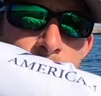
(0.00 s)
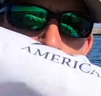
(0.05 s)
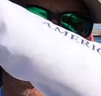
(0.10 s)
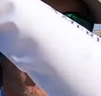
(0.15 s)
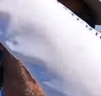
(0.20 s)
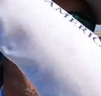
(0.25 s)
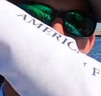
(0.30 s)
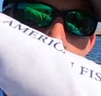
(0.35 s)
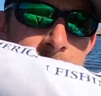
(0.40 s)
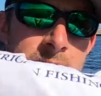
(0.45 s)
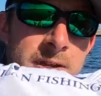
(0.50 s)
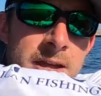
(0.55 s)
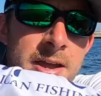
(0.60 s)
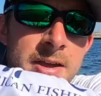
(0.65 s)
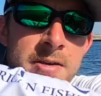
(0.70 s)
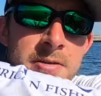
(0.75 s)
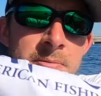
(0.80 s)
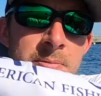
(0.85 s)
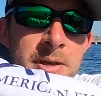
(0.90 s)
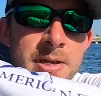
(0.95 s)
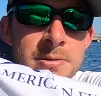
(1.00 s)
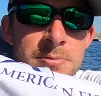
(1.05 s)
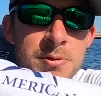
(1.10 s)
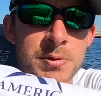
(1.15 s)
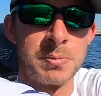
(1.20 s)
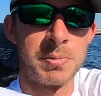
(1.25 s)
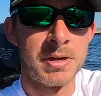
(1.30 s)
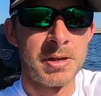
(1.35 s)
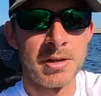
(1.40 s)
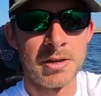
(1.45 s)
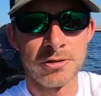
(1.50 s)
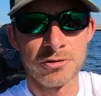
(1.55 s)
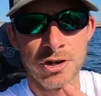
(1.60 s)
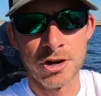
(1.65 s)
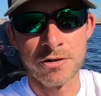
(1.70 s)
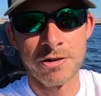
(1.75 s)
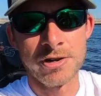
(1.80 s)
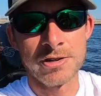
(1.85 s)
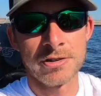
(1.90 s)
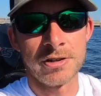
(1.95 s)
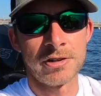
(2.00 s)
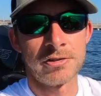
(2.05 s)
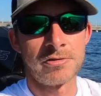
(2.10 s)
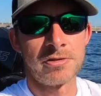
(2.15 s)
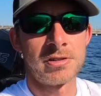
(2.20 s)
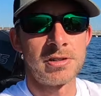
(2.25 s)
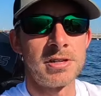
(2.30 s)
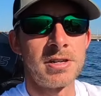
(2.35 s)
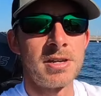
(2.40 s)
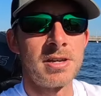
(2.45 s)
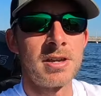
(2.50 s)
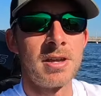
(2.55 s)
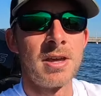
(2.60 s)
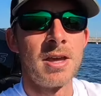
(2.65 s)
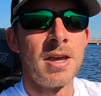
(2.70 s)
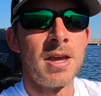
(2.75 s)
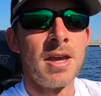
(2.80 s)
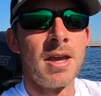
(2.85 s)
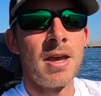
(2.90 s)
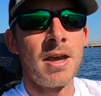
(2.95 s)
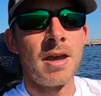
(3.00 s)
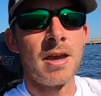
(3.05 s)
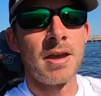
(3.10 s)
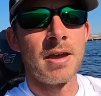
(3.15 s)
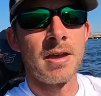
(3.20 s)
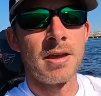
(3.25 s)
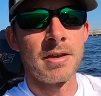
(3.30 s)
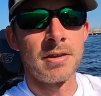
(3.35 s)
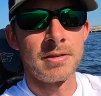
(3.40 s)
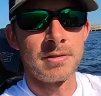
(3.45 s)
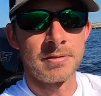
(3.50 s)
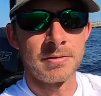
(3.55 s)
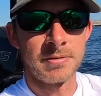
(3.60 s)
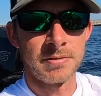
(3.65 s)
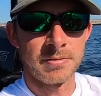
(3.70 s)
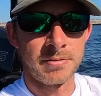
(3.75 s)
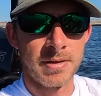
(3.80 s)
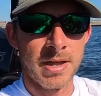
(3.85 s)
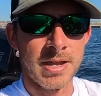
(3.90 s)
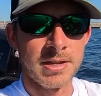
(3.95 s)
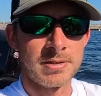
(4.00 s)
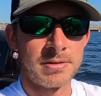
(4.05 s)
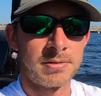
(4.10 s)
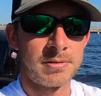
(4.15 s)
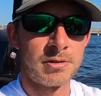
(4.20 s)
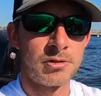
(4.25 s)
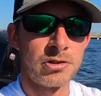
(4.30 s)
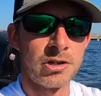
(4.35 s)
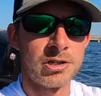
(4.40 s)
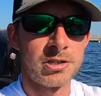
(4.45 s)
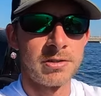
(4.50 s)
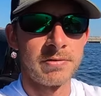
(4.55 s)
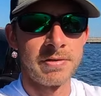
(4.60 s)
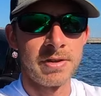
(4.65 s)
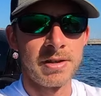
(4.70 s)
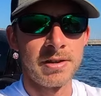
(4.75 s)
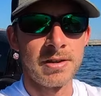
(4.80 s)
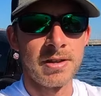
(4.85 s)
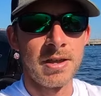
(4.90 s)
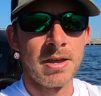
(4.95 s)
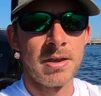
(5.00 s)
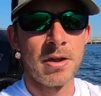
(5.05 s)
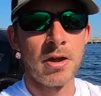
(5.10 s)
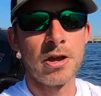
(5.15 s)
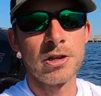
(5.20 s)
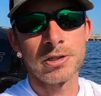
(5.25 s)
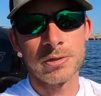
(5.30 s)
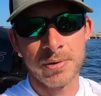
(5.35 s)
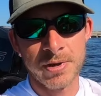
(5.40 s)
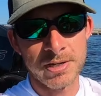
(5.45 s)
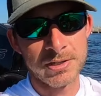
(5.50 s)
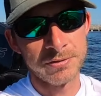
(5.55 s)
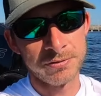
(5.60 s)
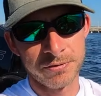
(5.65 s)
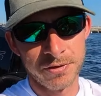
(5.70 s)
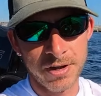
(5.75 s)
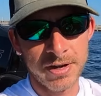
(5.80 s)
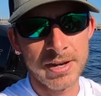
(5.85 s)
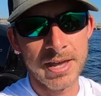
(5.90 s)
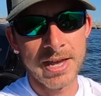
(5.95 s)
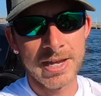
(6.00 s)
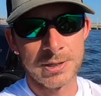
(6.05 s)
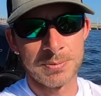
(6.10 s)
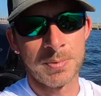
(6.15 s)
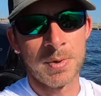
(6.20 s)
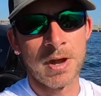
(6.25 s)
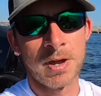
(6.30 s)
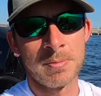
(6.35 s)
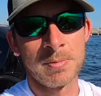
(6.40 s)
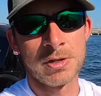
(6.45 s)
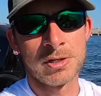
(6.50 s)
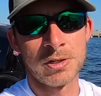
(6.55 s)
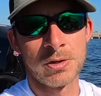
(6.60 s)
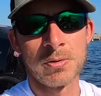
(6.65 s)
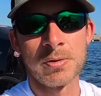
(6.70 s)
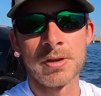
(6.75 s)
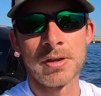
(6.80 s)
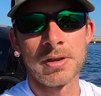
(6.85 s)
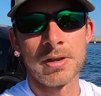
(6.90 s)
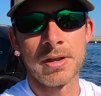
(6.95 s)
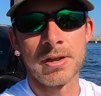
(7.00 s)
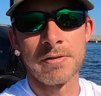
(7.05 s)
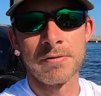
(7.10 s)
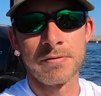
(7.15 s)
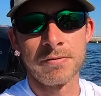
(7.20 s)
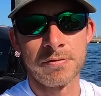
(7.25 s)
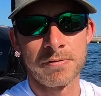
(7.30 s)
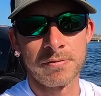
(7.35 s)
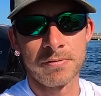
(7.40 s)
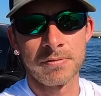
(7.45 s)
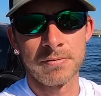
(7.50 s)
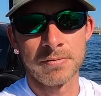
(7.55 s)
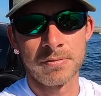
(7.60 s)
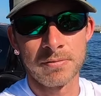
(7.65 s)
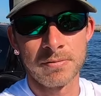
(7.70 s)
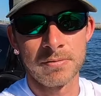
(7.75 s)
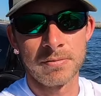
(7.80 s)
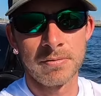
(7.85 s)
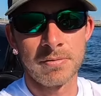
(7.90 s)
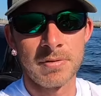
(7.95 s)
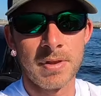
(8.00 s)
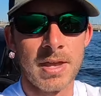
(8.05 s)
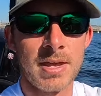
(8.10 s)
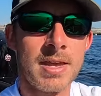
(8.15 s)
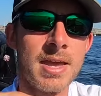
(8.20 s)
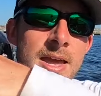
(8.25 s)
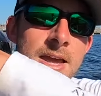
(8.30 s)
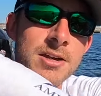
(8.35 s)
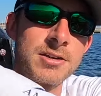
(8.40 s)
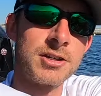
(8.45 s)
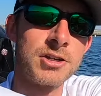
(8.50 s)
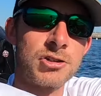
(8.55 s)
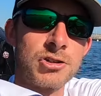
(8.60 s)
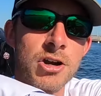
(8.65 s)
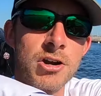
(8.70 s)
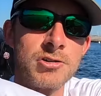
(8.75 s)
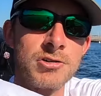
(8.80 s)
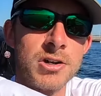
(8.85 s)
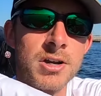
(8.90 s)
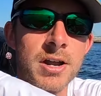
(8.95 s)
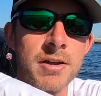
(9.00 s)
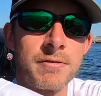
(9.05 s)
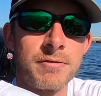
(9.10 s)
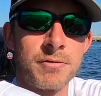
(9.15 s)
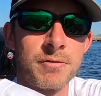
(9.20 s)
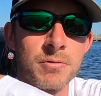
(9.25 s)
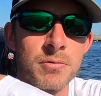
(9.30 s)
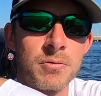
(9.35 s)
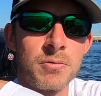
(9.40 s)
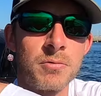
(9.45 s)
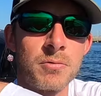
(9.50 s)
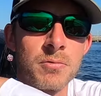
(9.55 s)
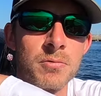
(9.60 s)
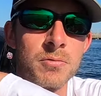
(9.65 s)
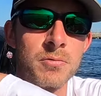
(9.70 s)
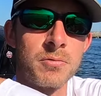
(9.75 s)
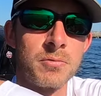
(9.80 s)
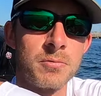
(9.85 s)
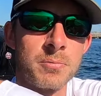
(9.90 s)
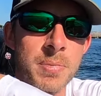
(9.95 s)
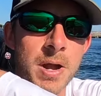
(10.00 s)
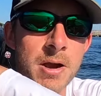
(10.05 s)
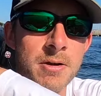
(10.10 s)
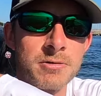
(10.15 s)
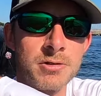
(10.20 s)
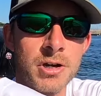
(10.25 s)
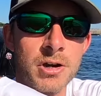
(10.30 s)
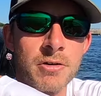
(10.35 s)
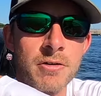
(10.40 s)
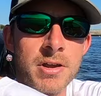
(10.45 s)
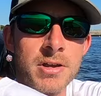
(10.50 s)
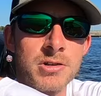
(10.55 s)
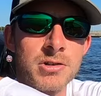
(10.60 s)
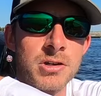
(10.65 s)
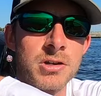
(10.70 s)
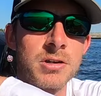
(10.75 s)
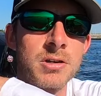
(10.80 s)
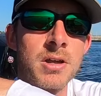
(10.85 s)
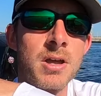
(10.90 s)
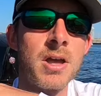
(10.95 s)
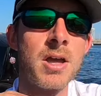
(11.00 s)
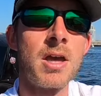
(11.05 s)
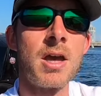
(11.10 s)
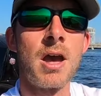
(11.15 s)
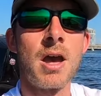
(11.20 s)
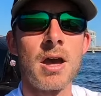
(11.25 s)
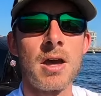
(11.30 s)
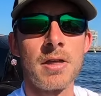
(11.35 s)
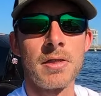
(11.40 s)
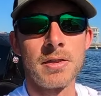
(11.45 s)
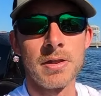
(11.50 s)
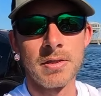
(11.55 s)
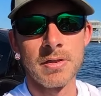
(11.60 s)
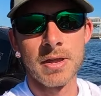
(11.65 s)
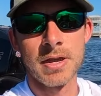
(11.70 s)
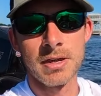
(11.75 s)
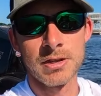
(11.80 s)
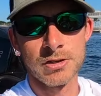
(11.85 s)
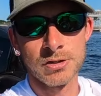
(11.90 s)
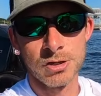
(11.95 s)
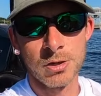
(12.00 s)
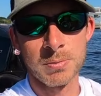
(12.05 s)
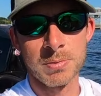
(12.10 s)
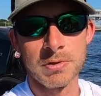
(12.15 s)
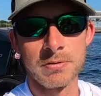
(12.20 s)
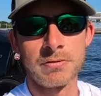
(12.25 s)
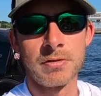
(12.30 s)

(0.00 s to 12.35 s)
water flows down, makes them spin, generates electricity. Uh, that's the gist of it. It also has floodgates behind me, so if they can't discharge enough through power generation, uh, then they can just open the